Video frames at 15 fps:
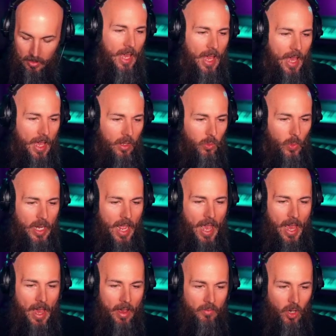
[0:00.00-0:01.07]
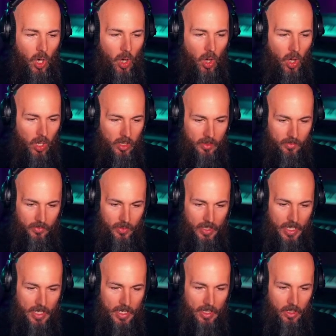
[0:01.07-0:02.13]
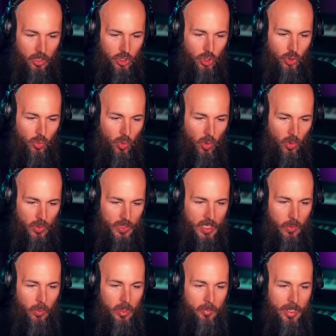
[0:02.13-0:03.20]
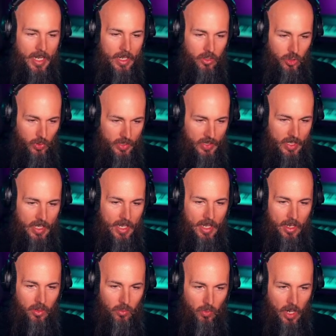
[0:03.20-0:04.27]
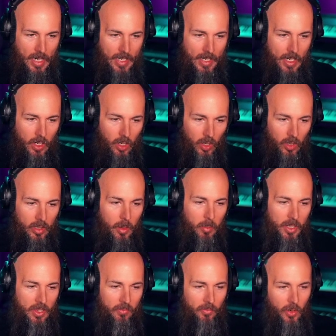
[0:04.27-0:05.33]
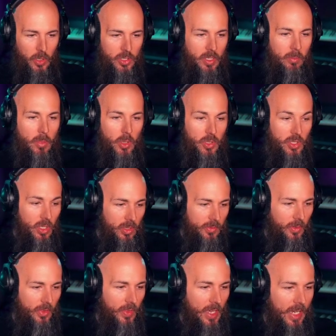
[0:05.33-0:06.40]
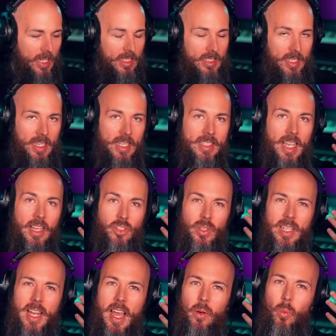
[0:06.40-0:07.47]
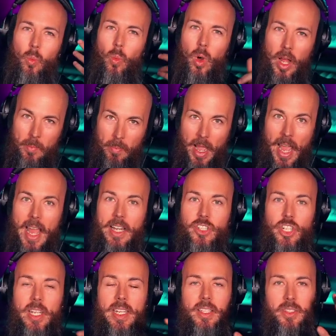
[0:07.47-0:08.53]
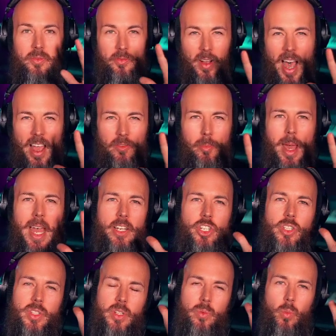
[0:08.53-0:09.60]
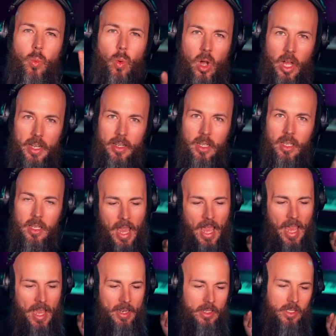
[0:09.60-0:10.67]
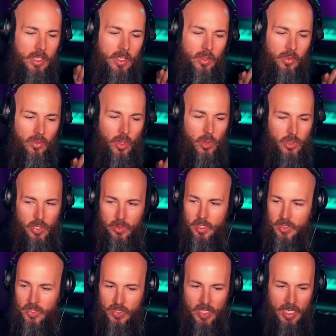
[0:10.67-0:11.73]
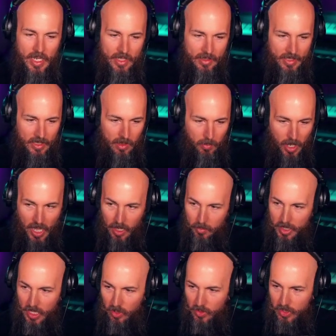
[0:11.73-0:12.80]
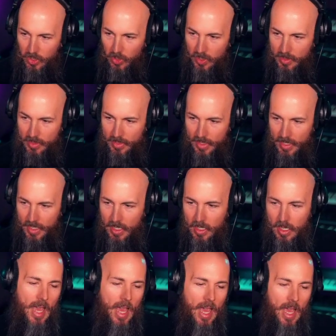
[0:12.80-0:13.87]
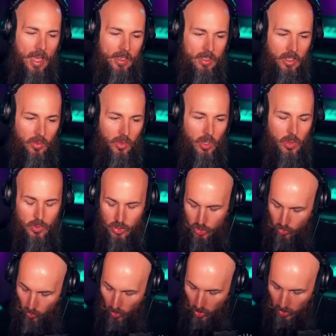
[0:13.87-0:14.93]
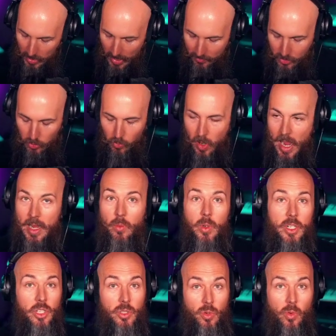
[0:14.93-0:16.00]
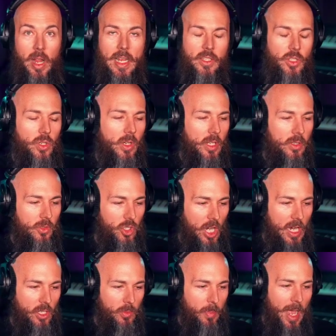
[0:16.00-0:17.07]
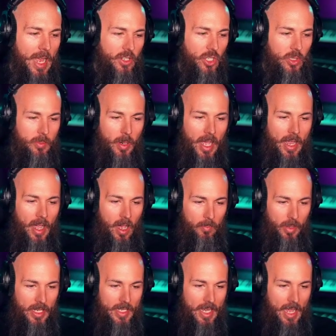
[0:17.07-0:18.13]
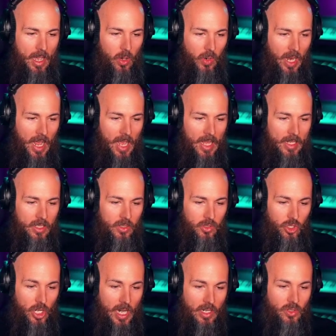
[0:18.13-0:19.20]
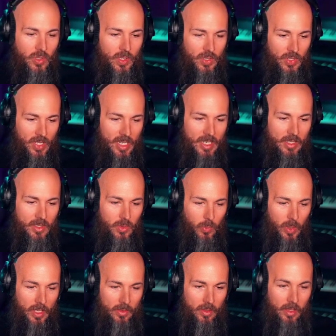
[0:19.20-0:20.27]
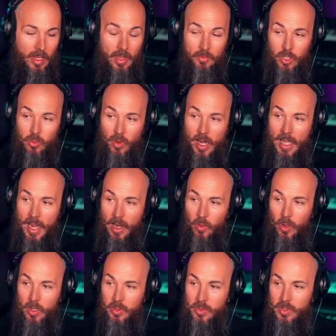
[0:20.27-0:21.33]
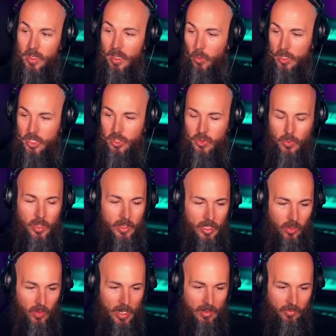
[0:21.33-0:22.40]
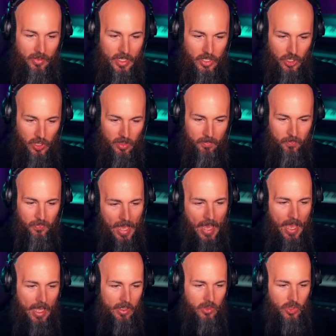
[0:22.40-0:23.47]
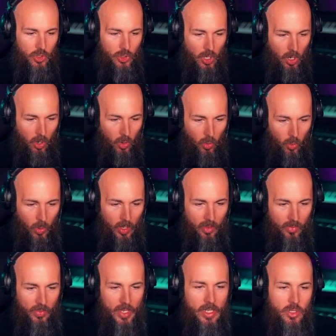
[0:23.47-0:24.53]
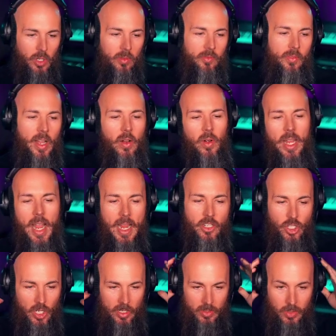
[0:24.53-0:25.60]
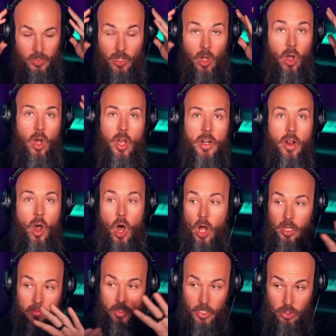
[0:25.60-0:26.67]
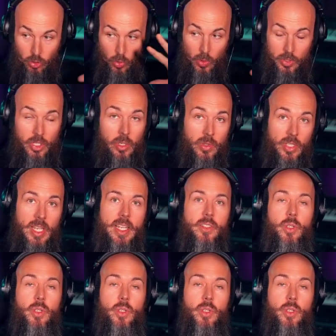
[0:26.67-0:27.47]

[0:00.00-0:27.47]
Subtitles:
And we have all of the controls that we'd be interested in right here. But the first and most useful thing is it's actually not one patch, it's 5 patches in one. And those are the scenes at the bottom here that you can see. And those scroll left to right, which is great. So you can change patches by up and down and change the scenes with the left and right arrows, which is a really great feature. And so these are variations on all of the controls you see.